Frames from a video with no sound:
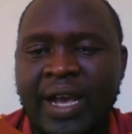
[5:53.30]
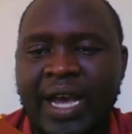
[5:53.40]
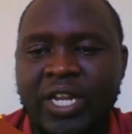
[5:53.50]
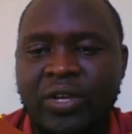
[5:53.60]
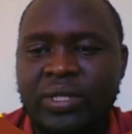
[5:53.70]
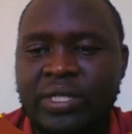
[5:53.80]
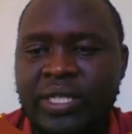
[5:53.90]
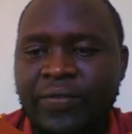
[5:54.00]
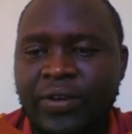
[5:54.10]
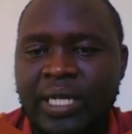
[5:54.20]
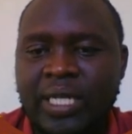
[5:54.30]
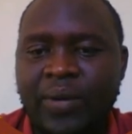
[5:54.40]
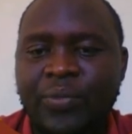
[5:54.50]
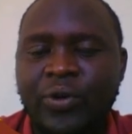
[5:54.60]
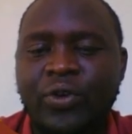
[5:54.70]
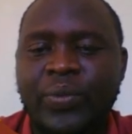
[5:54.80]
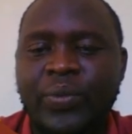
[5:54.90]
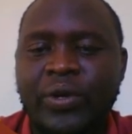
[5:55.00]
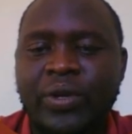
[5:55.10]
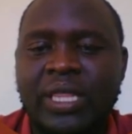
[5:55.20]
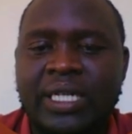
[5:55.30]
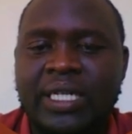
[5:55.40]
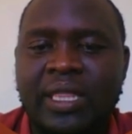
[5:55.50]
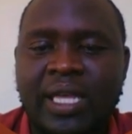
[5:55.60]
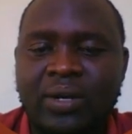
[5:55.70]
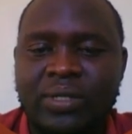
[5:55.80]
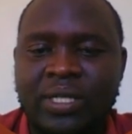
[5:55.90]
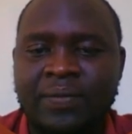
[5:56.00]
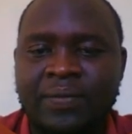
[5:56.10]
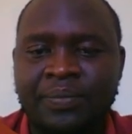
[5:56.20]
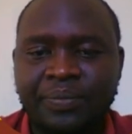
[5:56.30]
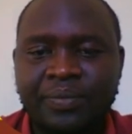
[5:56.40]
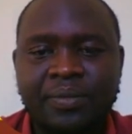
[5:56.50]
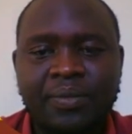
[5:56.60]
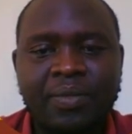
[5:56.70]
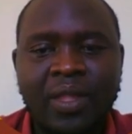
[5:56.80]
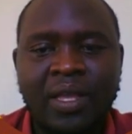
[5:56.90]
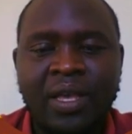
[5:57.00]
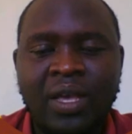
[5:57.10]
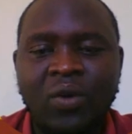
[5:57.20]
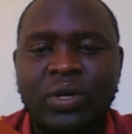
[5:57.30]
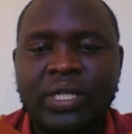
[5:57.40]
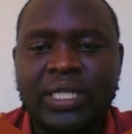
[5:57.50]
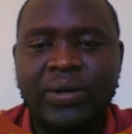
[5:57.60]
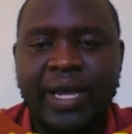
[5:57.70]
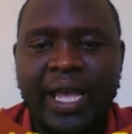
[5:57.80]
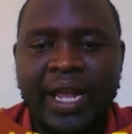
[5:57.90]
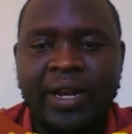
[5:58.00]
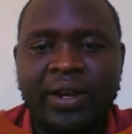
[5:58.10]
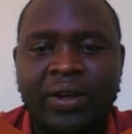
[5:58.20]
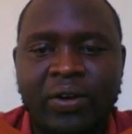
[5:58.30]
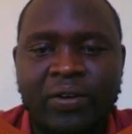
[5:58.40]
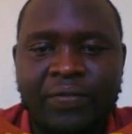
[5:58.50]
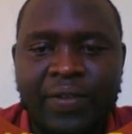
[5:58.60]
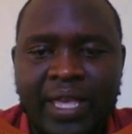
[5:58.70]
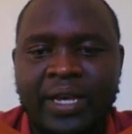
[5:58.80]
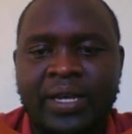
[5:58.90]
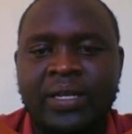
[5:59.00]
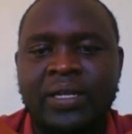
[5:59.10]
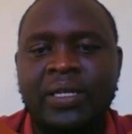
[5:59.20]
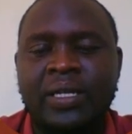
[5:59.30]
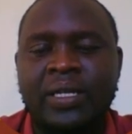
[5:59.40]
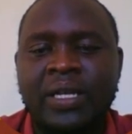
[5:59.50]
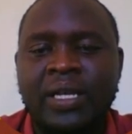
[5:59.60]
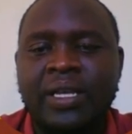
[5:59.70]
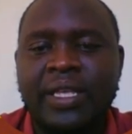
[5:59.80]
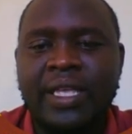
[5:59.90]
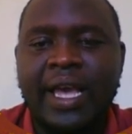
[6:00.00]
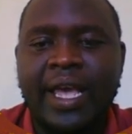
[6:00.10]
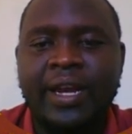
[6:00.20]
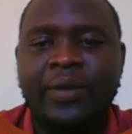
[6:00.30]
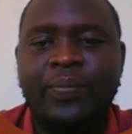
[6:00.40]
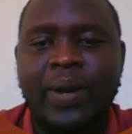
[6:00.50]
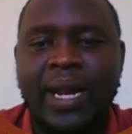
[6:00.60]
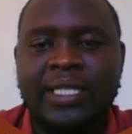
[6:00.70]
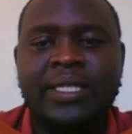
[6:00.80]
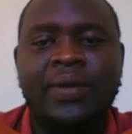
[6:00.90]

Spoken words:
And you'll see, for example, you'll be doing 30,000. What is our end of year end plus